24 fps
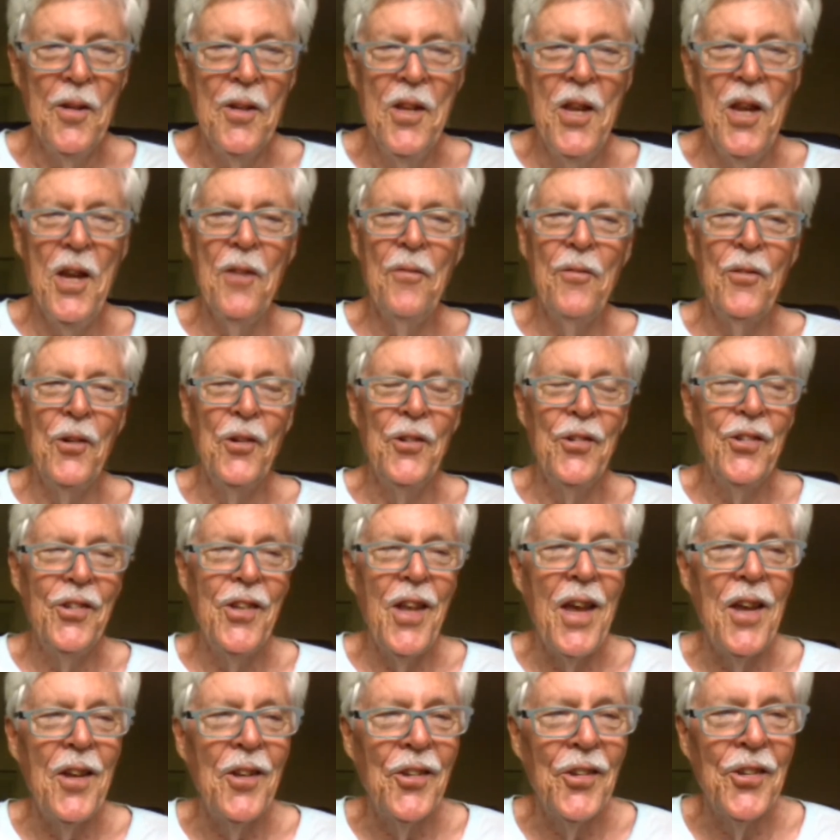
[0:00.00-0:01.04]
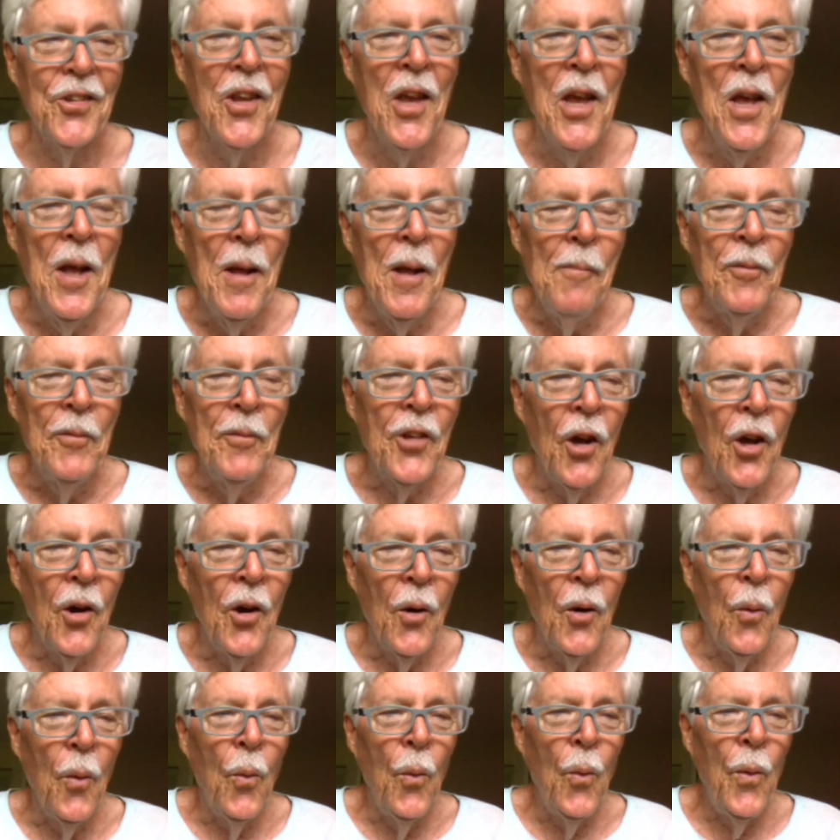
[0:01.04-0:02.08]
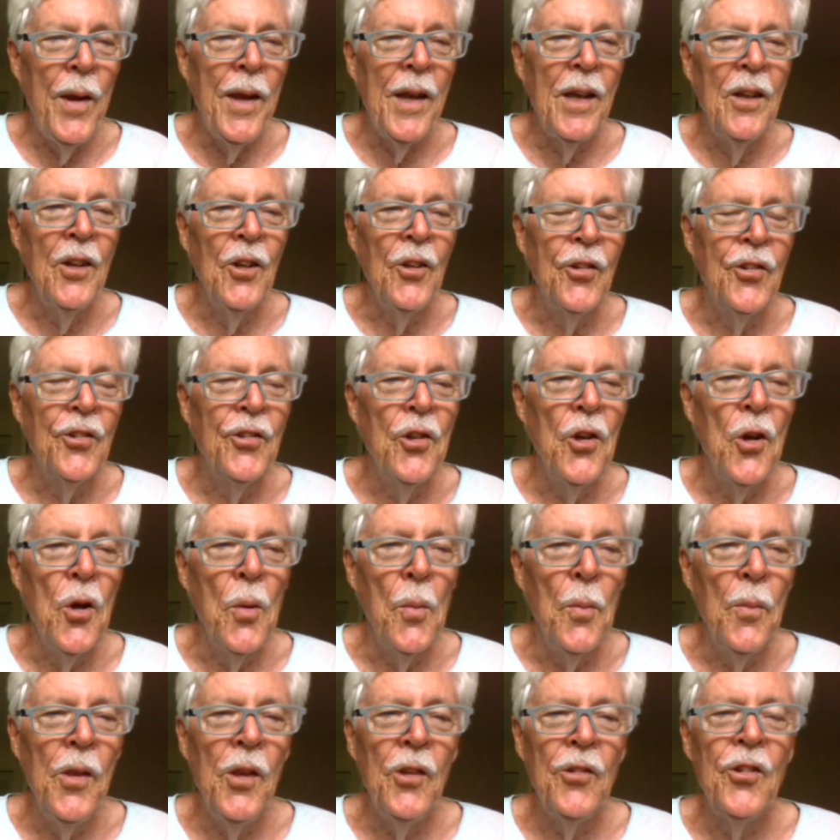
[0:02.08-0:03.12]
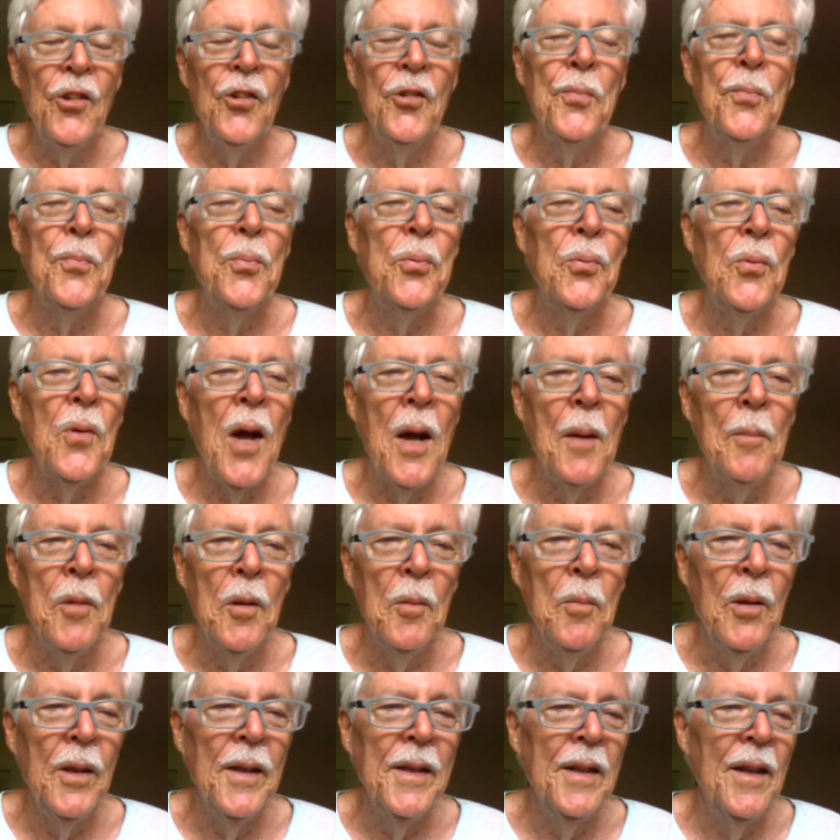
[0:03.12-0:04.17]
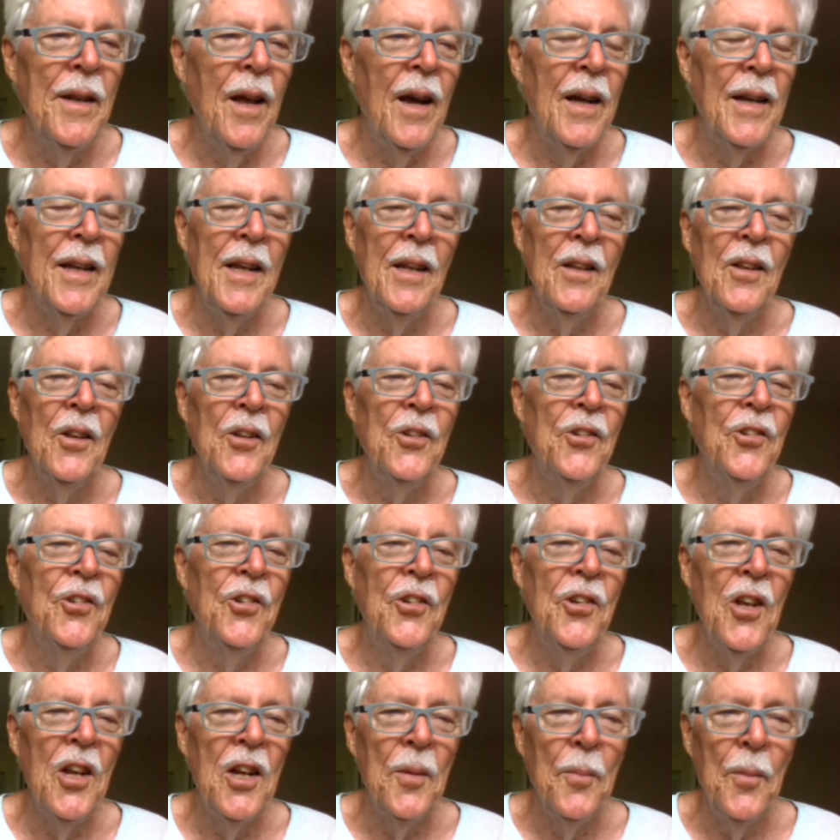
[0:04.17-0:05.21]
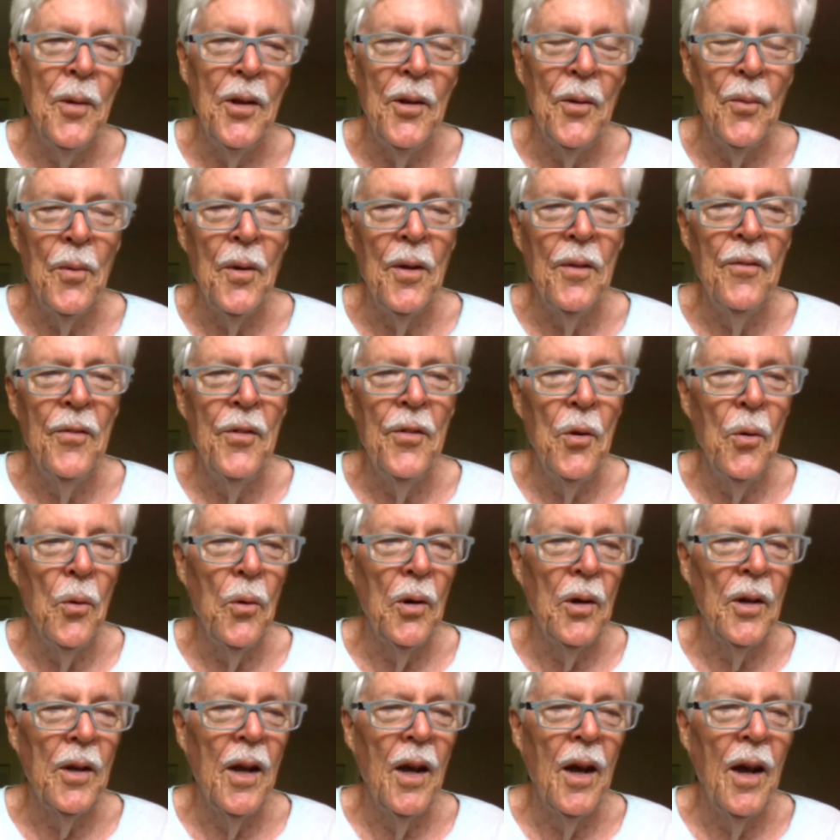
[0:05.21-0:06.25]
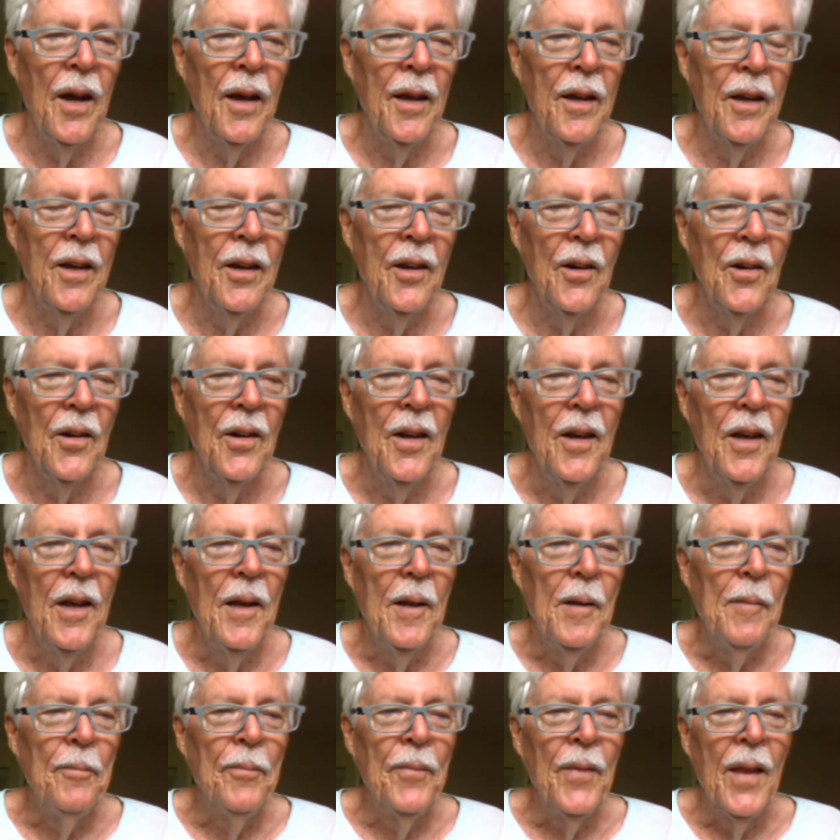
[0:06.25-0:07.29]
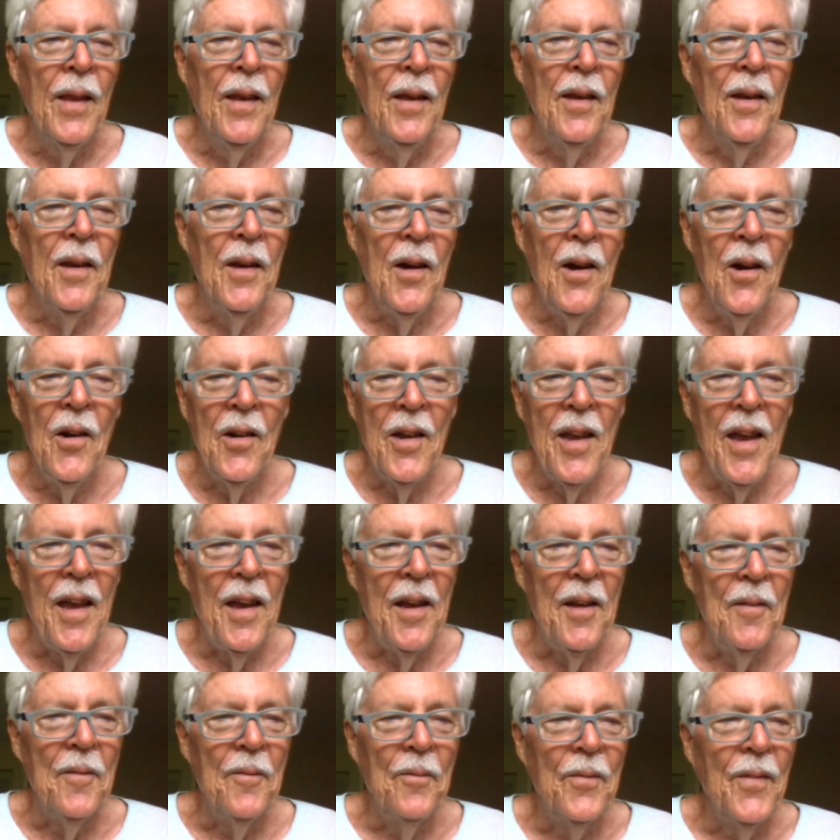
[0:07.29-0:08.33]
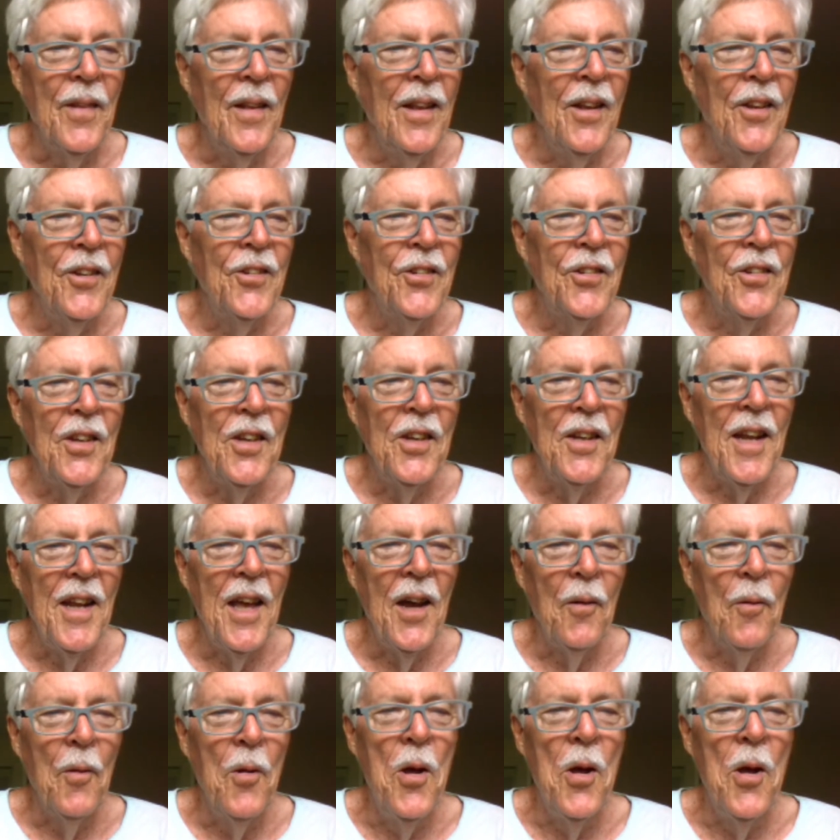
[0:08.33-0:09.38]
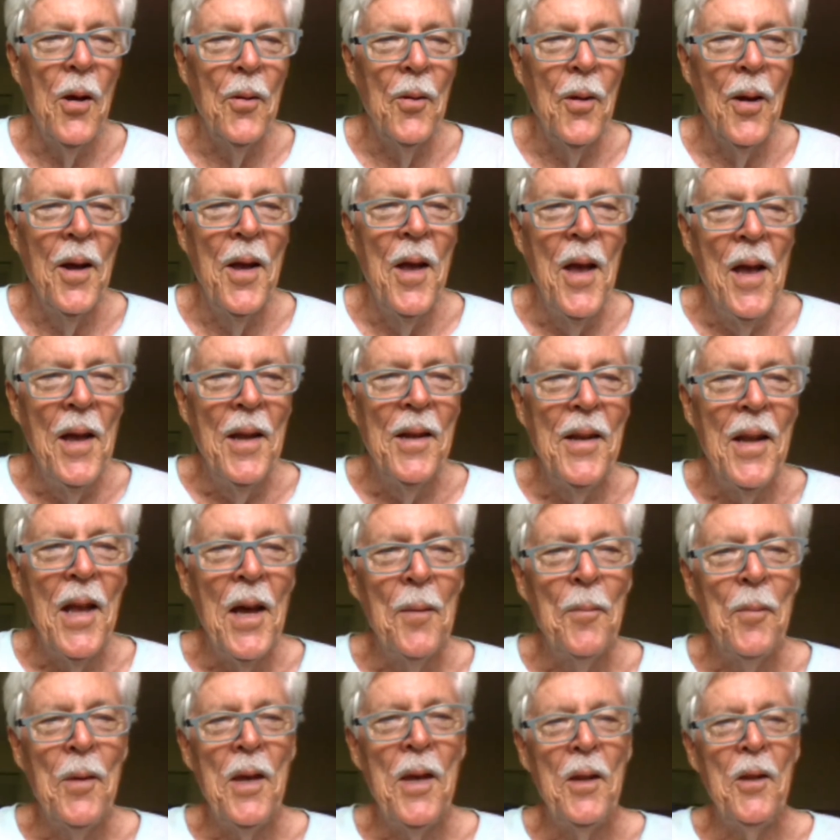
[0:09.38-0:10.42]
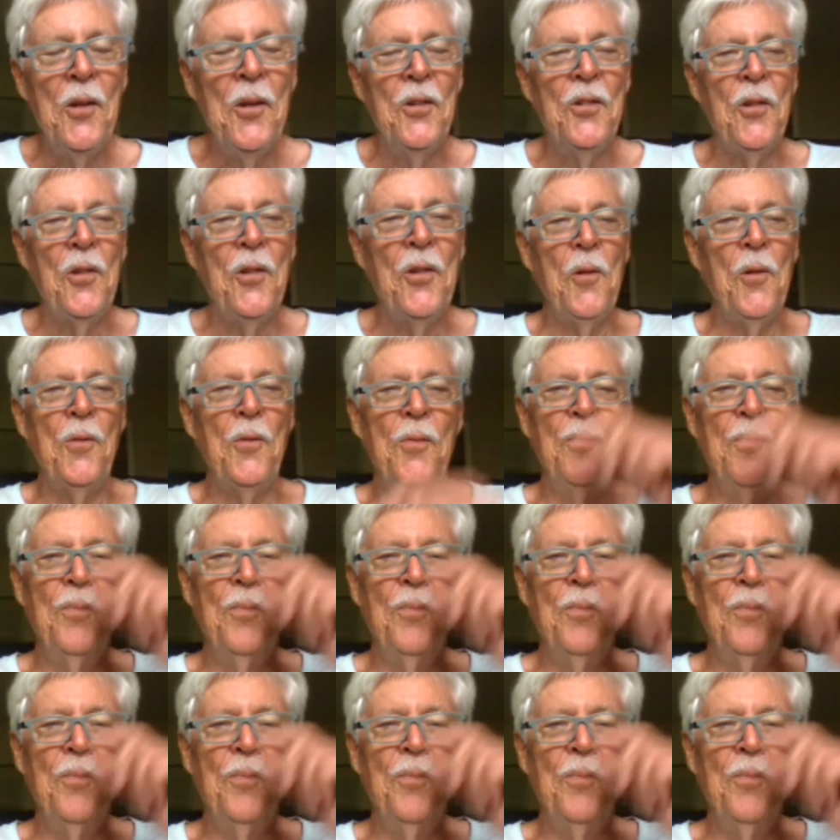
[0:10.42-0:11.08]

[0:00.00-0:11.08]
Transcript: different states. So we can assume this is probably not a legitimate reviewer guy here. Okay, let's see now. Now I'm getting so